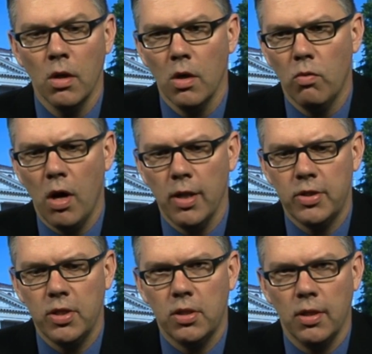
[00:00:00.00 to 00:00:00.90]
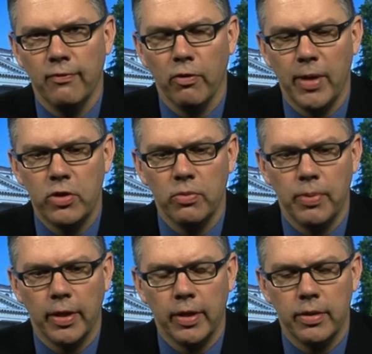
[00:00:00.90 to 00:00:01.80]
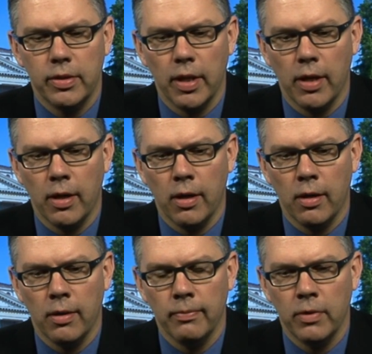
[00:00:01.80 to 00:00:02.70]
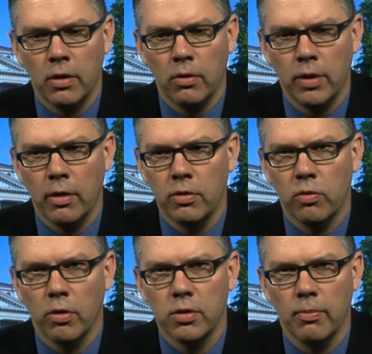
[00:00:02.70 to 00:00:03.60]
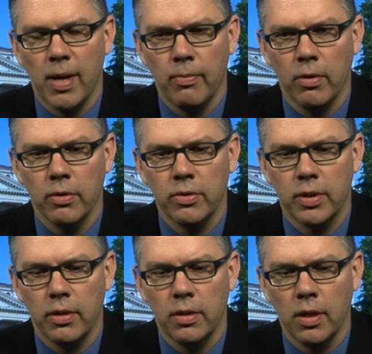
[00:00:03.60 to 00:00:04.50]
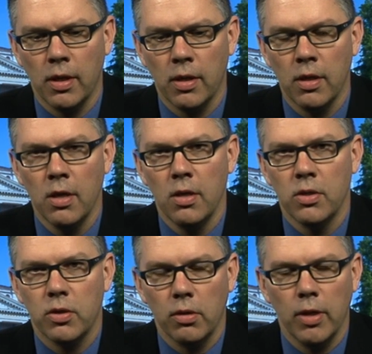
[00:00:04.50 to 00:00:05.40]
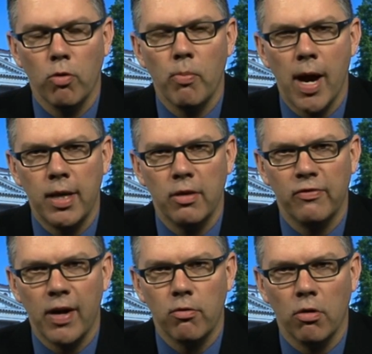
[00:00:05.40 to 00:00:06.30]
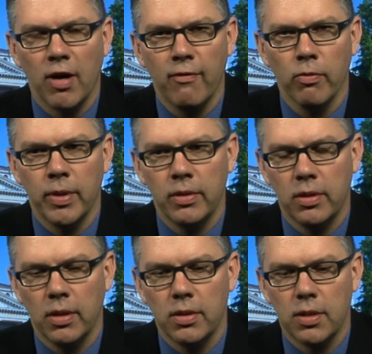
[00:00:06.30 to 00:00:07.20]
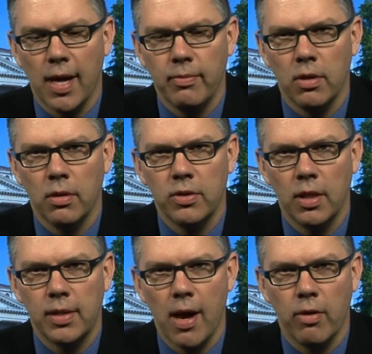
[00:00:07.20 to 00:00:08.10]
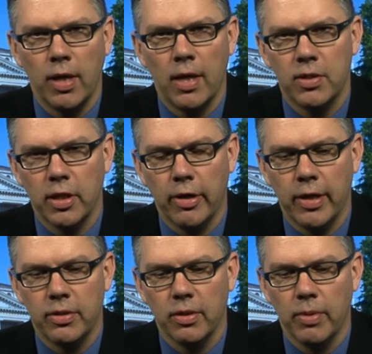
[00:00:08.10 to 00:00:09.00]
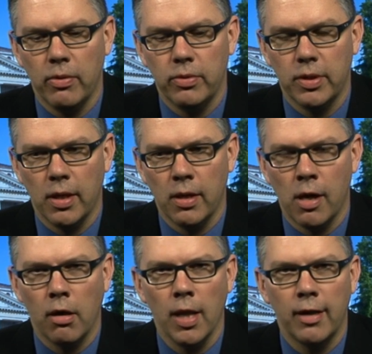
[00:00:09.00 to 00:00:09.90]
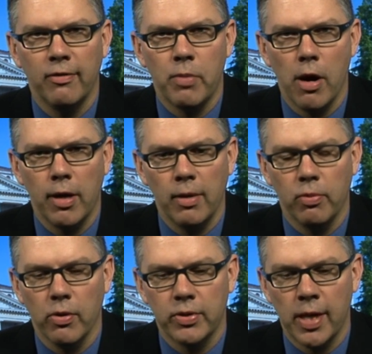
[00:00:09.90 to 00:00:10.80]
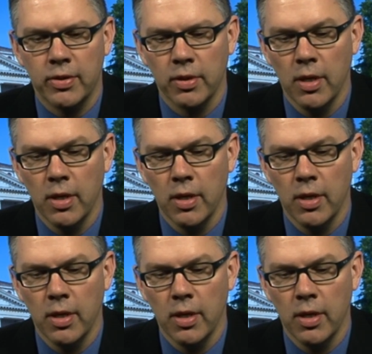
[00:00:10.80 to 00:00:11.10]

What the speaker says: Well, it's just an information picket, geared towards our members and certainly reminding the federal government it's time to sit down and get serious about our collective bargaining process,